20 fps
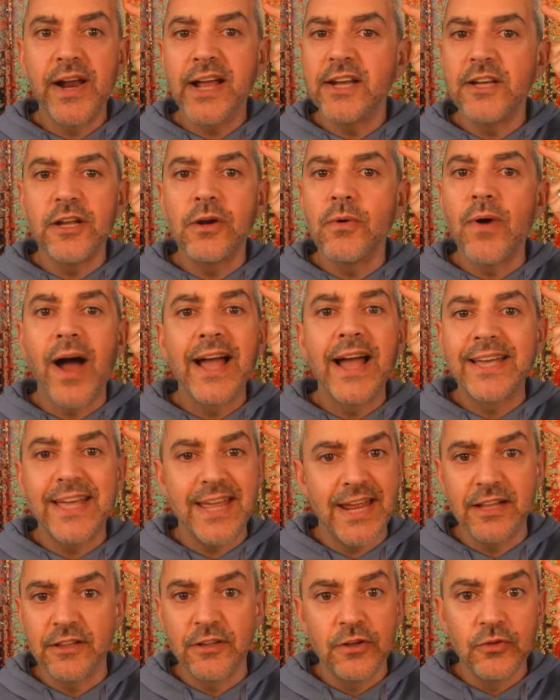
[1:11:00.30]
do, I
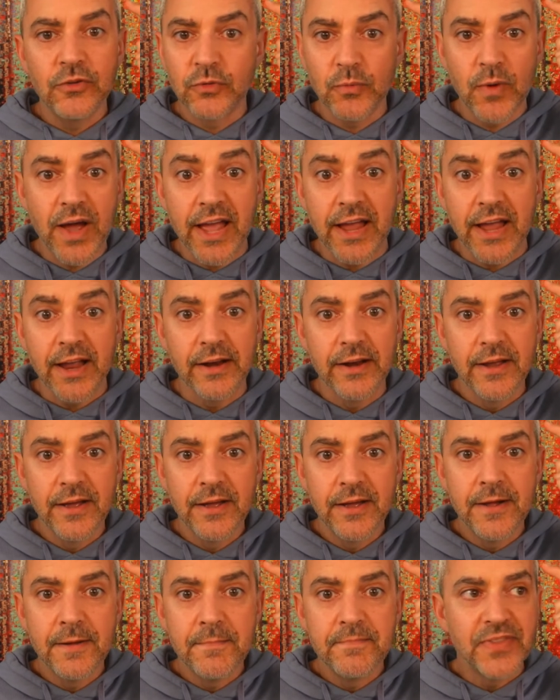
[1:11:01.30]
can't lose weight.
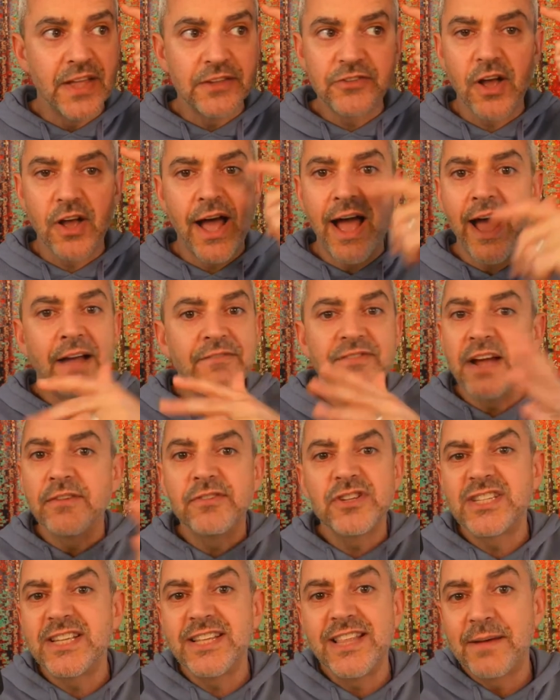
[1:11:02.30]
I've
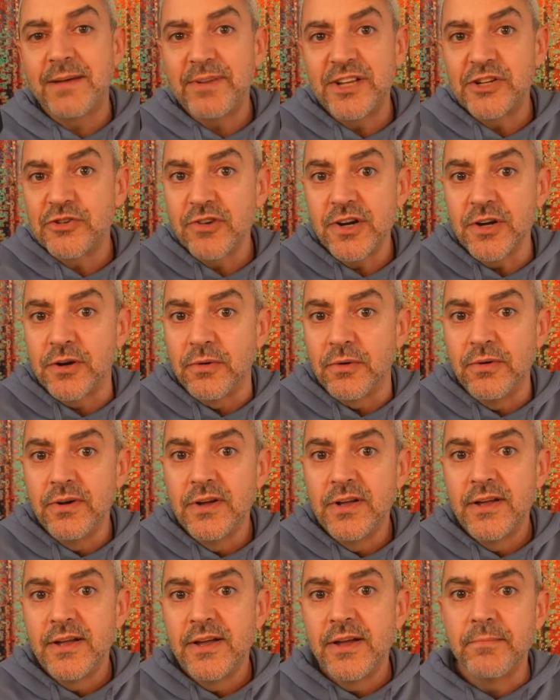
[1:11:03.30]
never seen that be true.
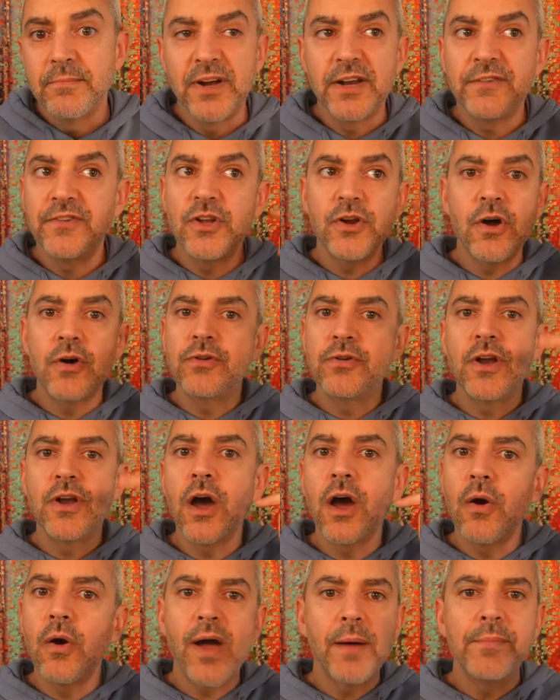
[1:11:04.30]
But if you don't
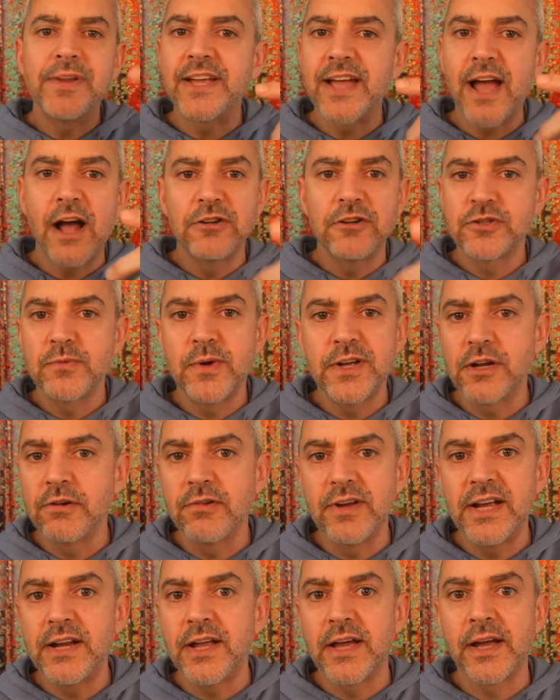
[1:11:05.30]
know how many calories and what you're
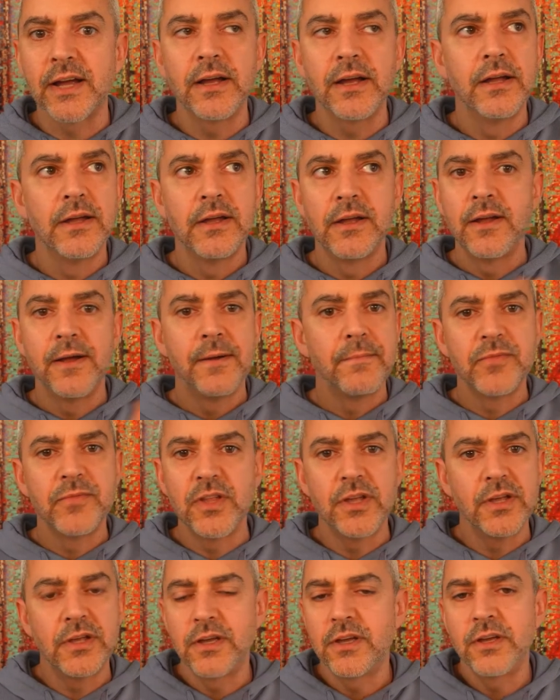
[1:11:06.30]
eating,
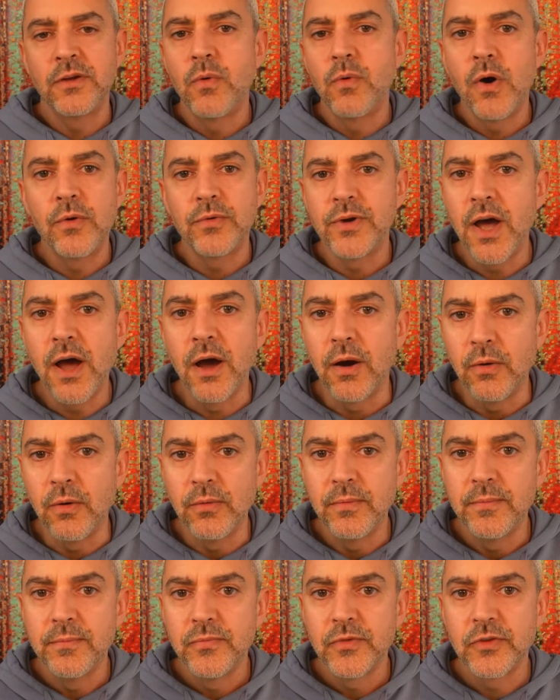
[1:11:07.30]
you won't
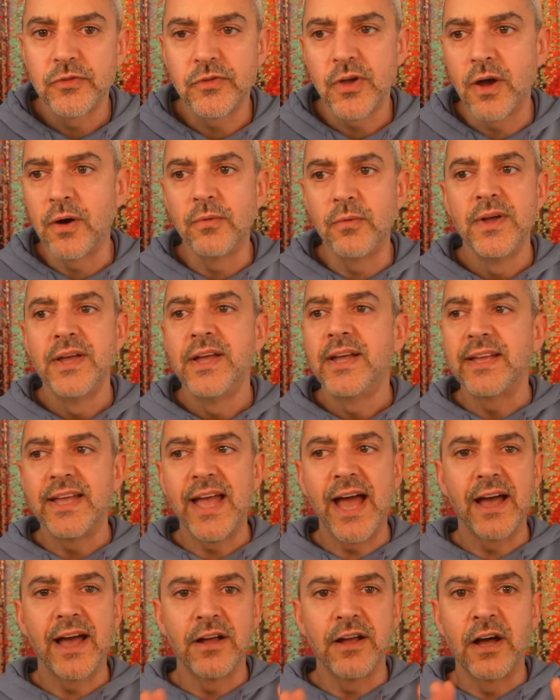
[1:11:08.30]
know. So
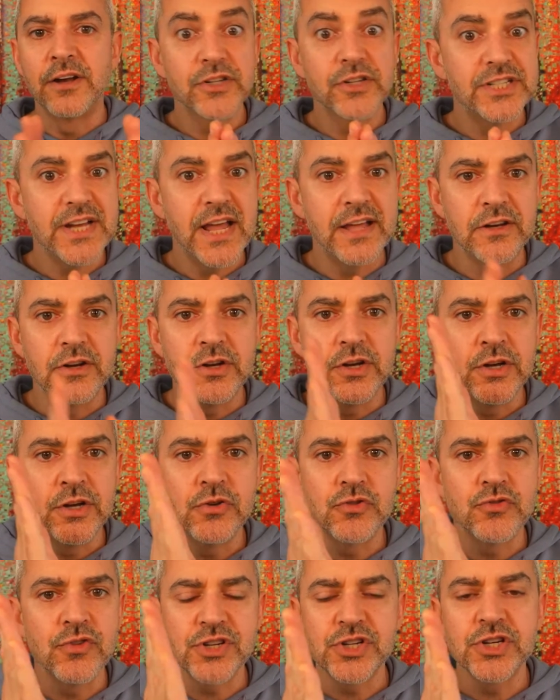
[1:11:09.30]
yeah, understand
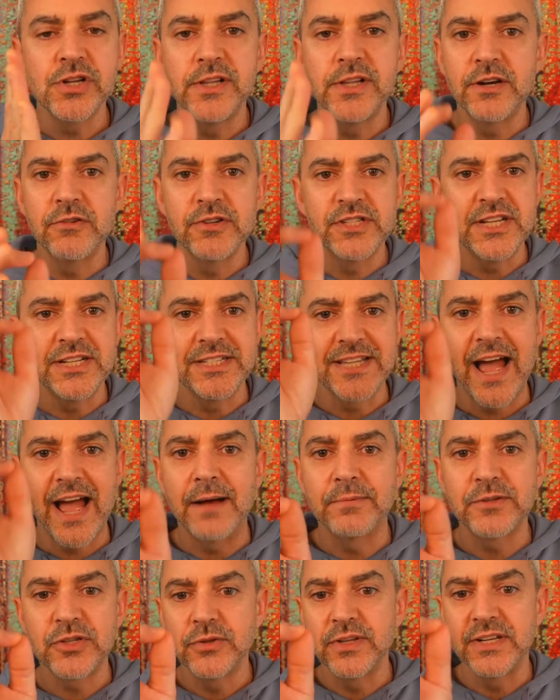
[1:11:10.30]
nutritional literacy is
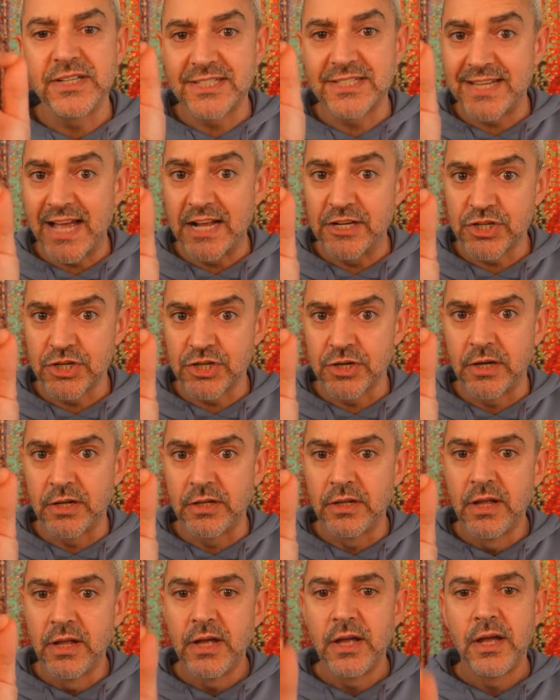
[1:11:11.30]
absolutely essential.
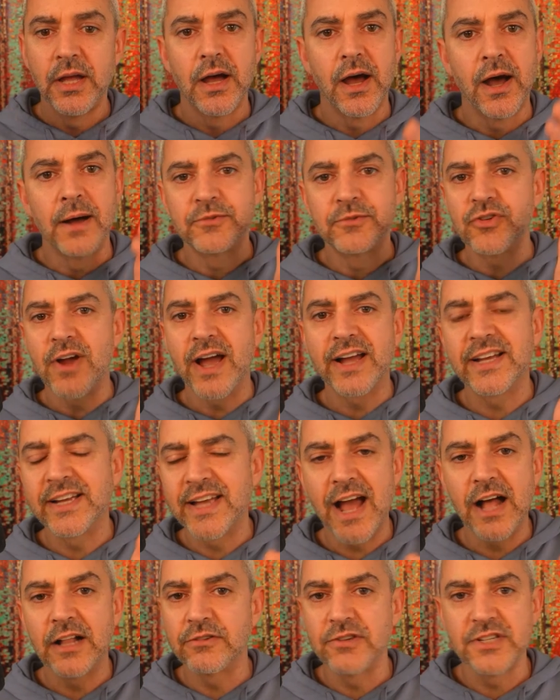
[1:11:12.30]
Tracking
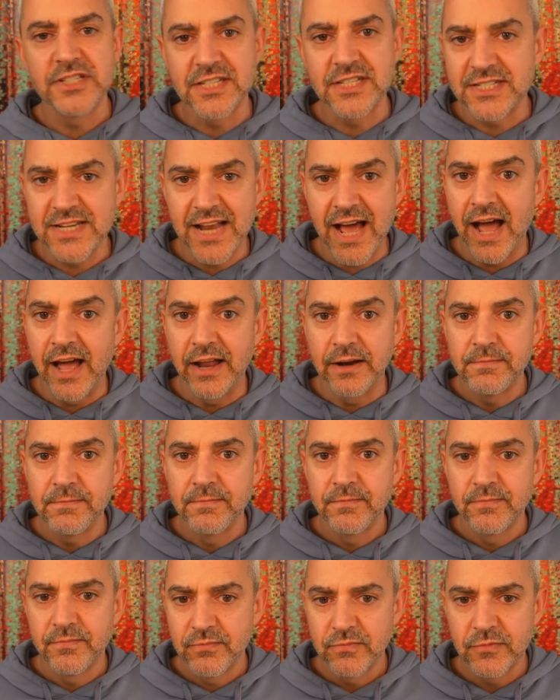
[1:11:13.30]
calories is not.
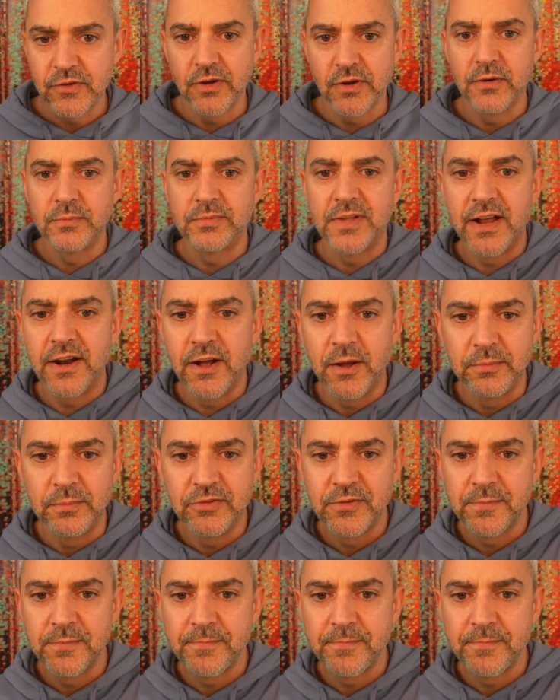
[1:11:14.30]
So I hope that helps.